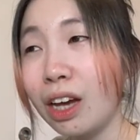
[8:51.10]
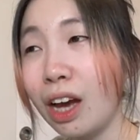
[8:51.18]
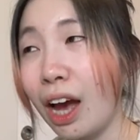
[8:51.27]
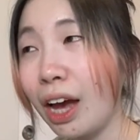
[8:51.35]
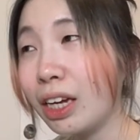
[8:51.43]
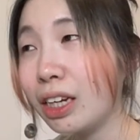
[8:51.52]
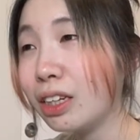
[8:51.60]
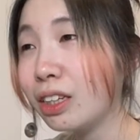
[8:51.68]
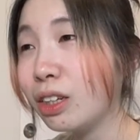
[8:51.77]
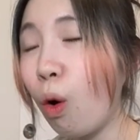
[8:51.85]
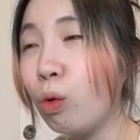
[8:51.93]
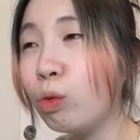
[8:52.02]
I
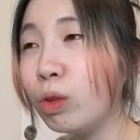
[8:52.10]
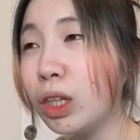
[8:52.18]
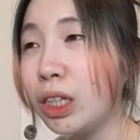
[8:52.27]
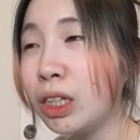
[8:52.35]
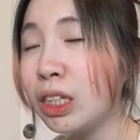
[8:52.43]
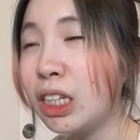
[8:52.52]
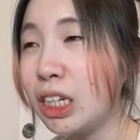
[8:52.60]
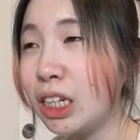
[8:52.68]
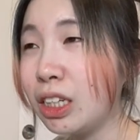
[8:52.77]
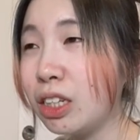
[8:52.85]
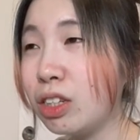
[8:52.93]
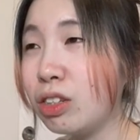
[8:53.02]
only
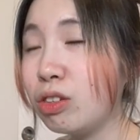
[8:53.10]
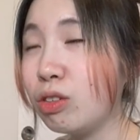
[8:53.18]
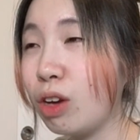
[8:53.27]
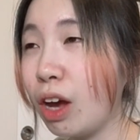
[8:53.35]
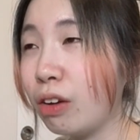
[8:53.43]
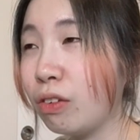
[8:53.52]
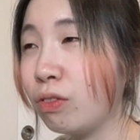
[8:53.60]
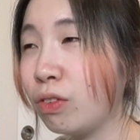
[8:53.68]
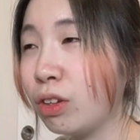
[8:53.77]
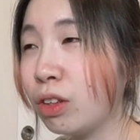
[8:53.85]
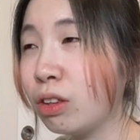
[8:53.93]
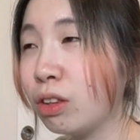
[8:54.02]
need to have
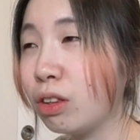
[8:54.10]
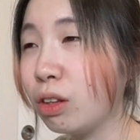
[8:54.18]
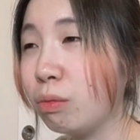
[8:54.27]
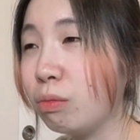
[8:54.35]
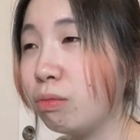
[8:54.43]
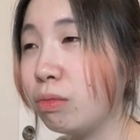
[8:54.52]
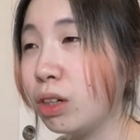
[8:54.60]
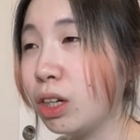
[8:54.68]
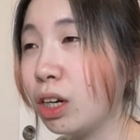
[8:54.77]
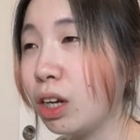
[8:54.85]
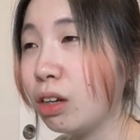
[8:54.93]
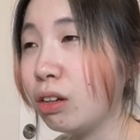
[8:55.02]
a
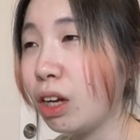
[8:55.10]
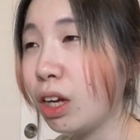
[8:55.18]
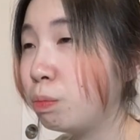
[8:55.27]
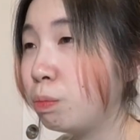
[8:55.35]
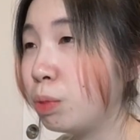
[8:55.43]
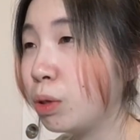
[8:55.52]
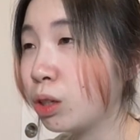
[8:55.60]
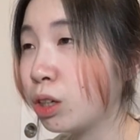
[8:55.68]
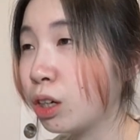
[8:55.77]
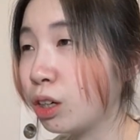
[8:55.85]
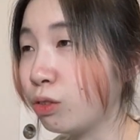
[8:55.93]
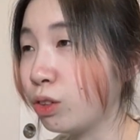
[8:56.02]
thumbnail. Book
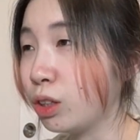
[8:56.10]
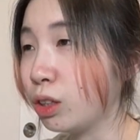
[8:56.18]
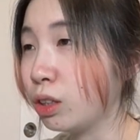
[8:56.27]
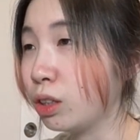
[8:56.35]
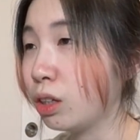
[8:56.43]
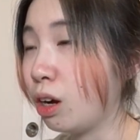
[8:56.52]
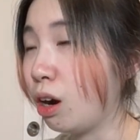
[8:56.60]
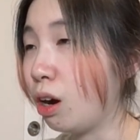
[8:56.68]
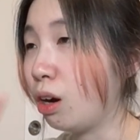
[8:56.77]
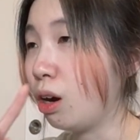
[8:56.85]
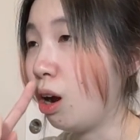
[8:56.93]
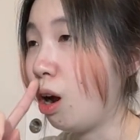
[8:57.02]
covers
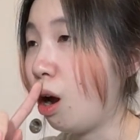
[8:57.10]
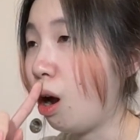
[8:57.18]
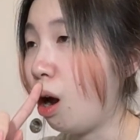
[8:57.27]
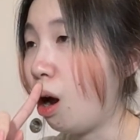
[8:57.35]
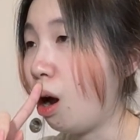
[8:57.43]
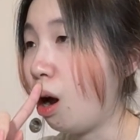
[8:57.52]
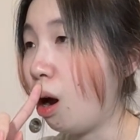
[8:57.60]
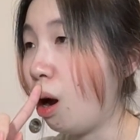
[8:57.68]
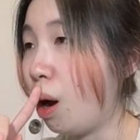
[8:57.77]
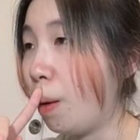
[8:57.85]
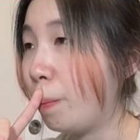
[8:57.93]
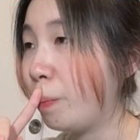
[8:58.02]
are
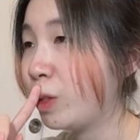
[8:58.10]
optional.